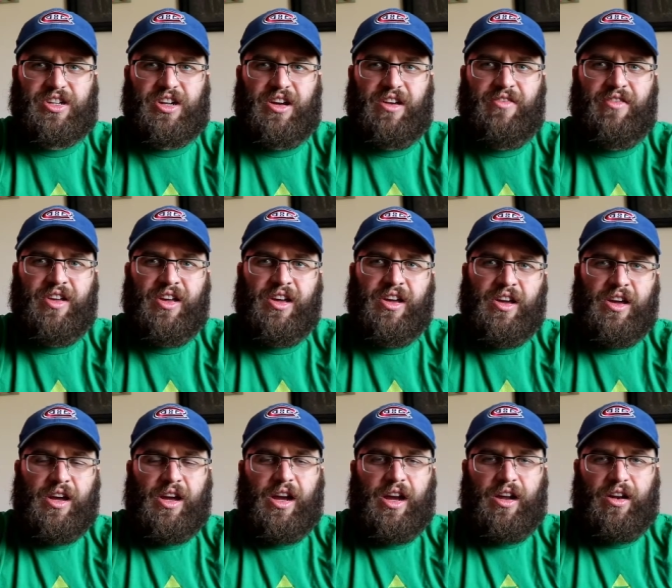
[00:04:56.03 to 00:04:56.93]

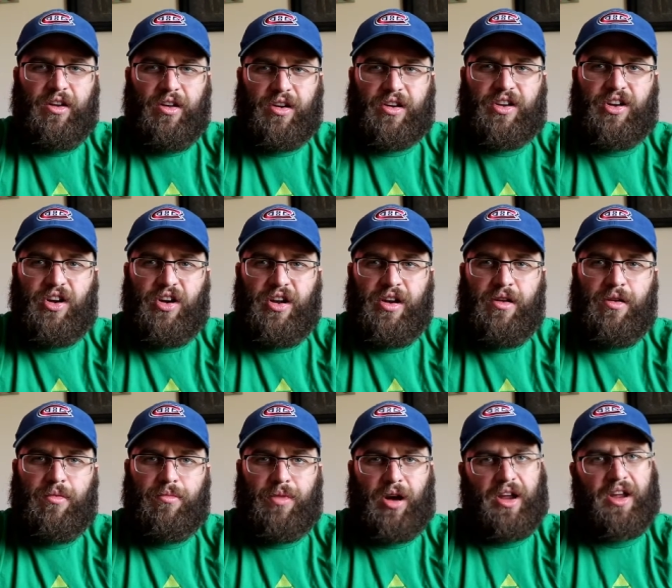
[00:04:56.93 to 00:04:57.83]
stuff. And it looked
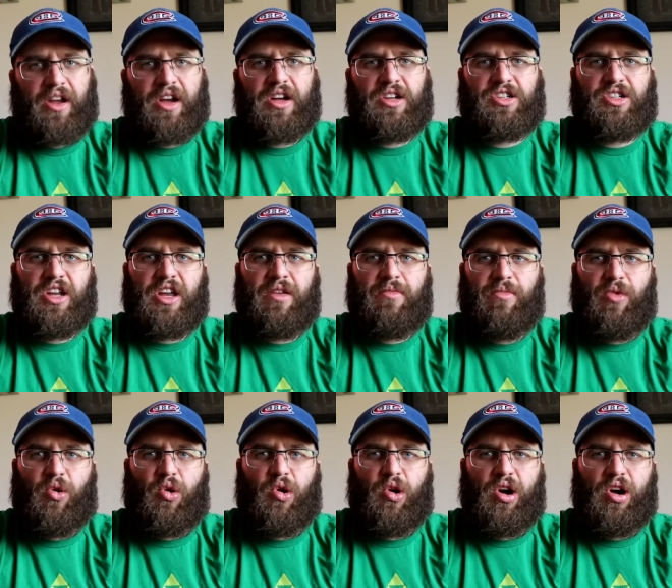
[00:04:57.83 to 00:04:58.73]
good, but you got to see
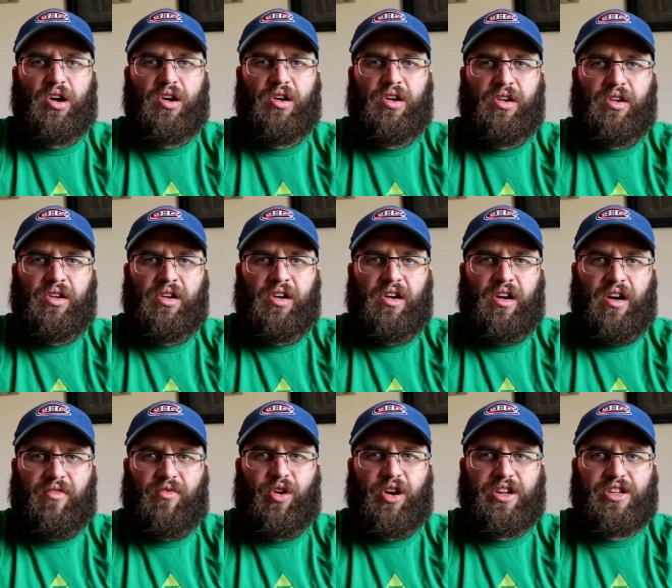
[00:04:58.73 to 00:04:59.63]
more
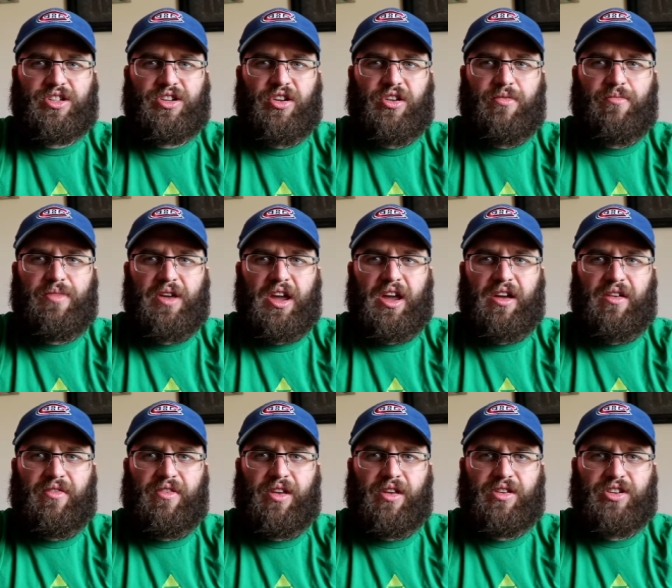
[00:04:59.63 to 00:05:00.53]
of what it's going to
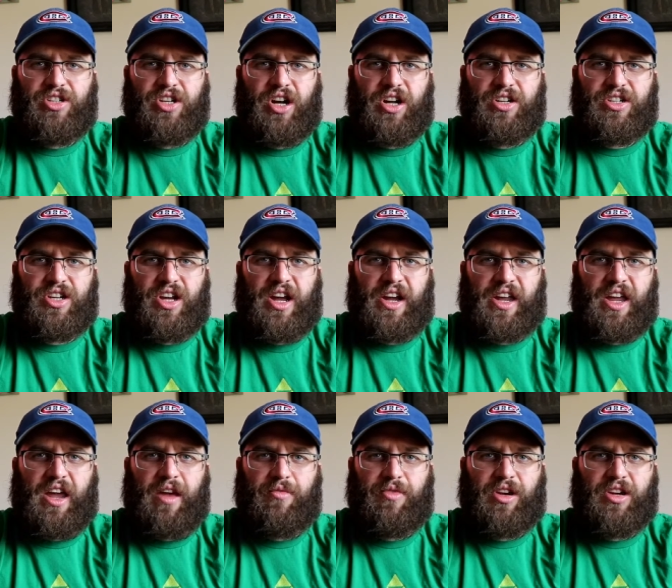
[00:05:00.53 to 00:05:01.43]
be to judge that
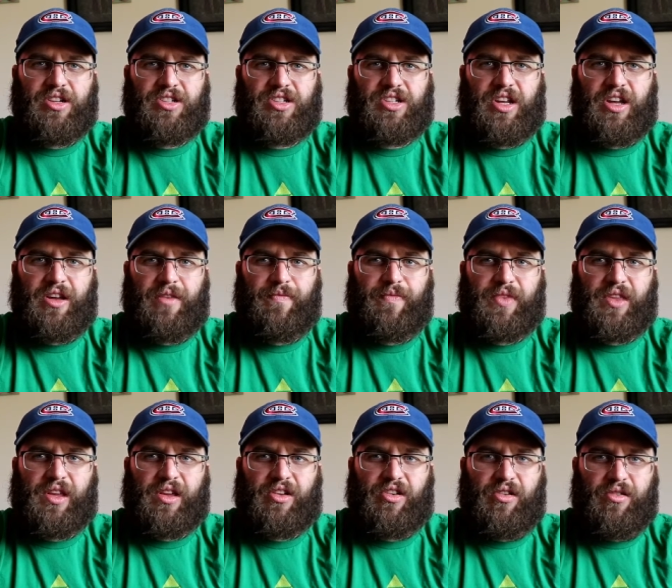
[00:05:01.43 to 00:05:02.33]
game, because
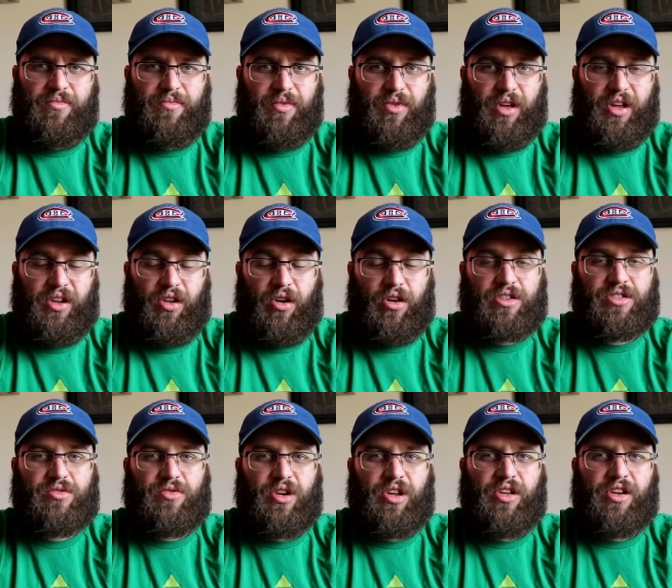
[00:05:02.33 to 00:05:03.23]
it
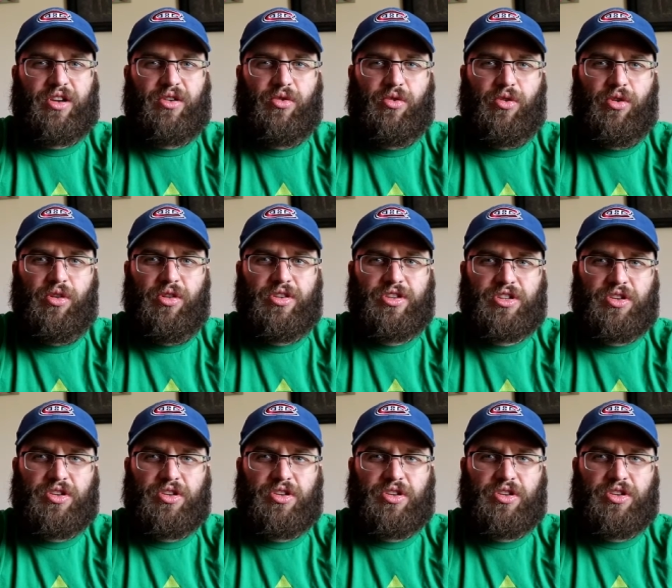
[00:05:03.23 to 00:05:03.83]
looks really cool in the